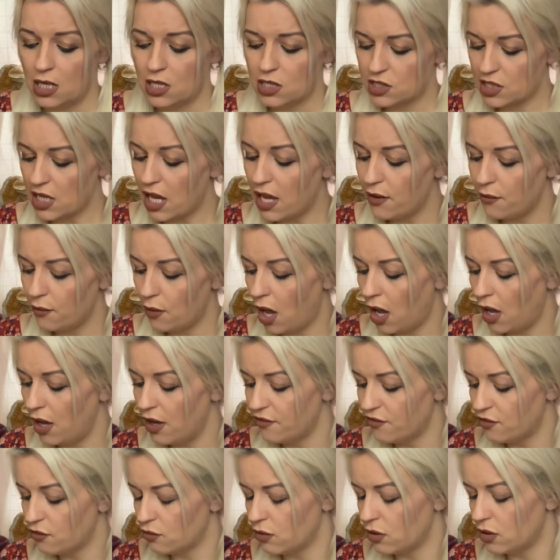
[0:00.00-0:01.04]
So
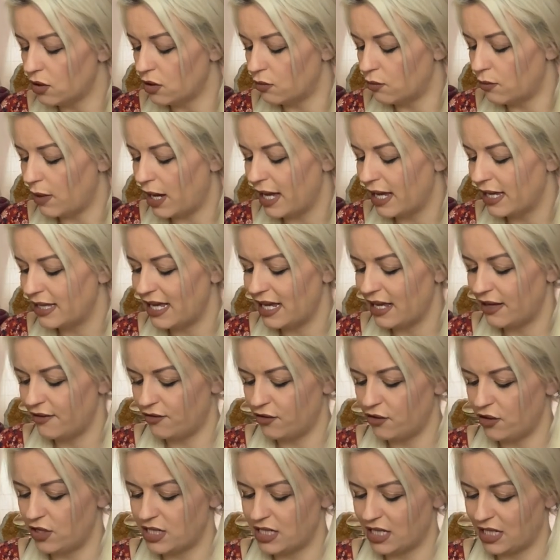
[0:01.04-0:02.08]
overall, why are they
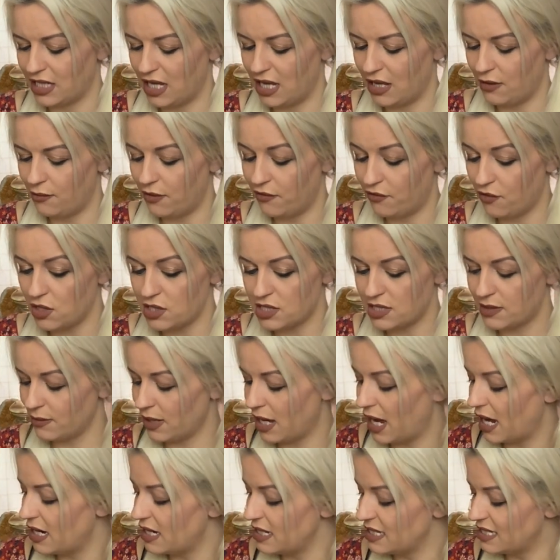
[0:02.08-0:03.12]
avoiding you? We've got some
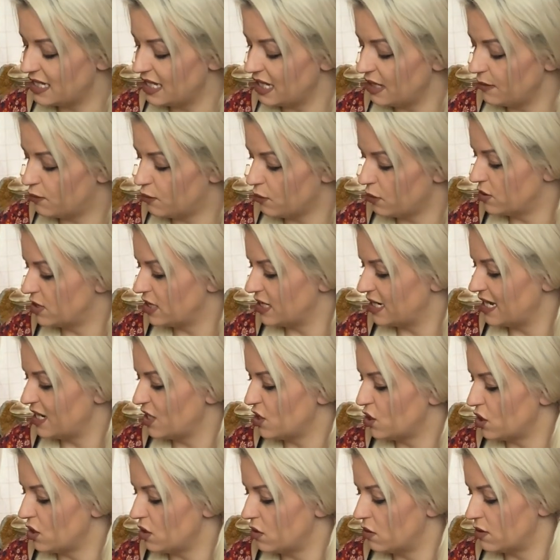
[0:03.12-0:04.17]
kind of deep-rooted
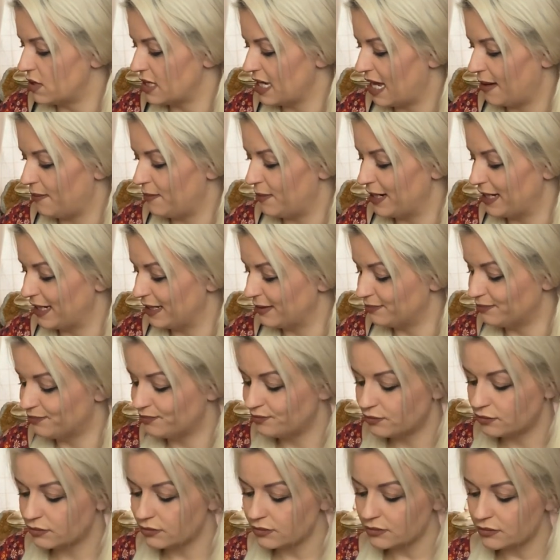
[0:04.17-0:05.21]
issues happening.
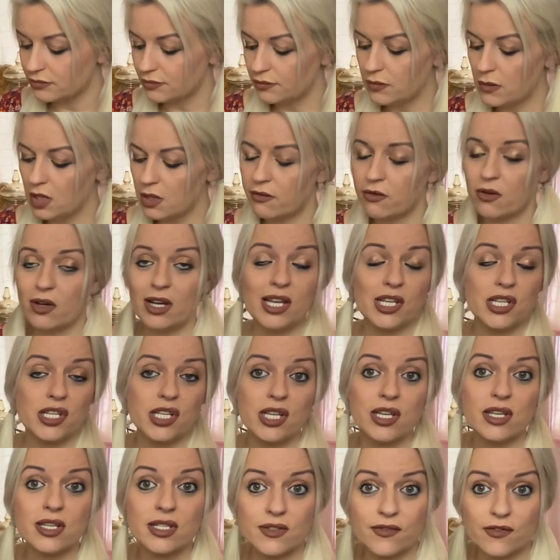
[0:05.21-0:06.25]
We've got
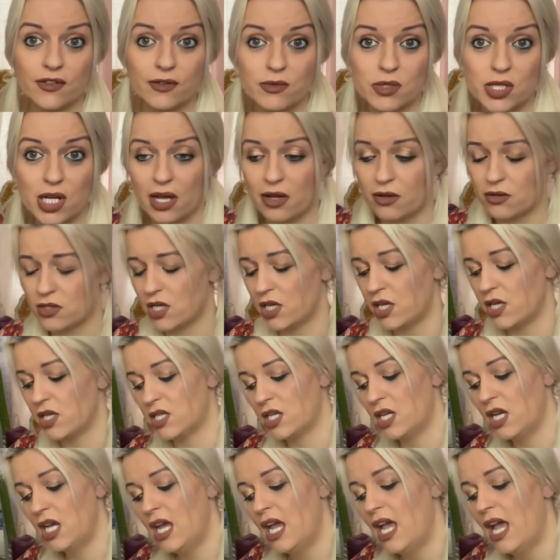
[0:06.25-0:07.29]
issues from
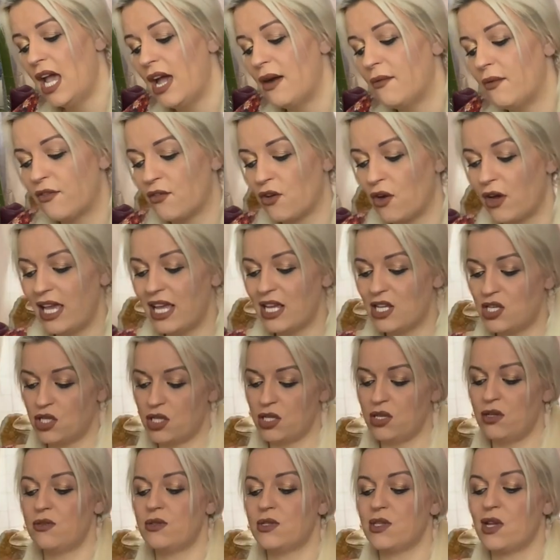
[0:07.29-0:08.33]
childhood, we've got
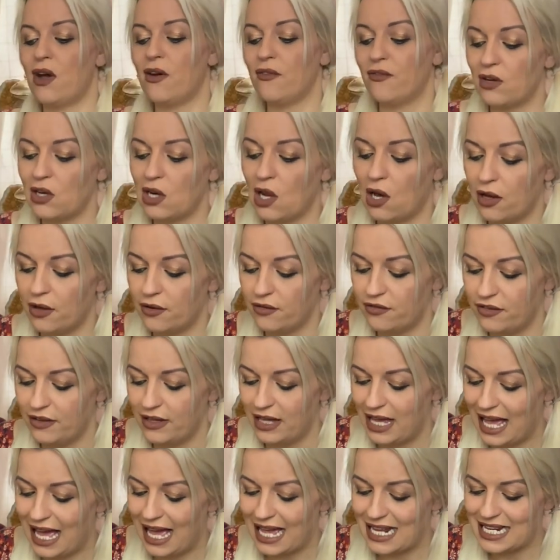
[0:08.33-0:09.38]
issues of love
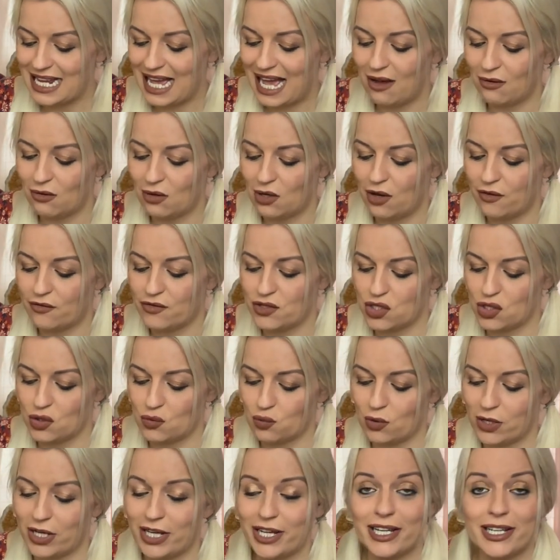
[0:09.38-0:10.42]
and how love
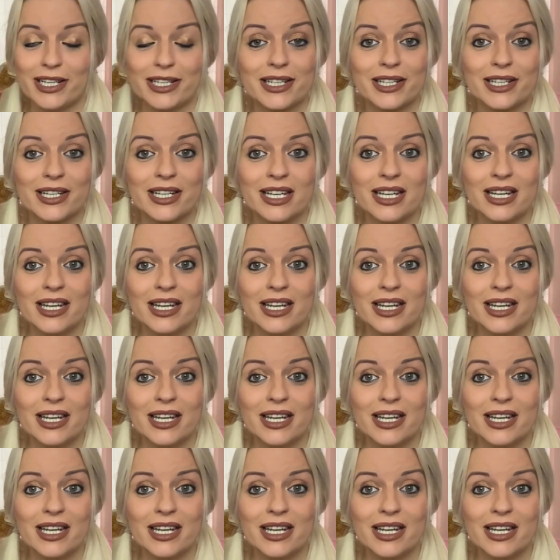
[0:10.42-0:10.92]
should work,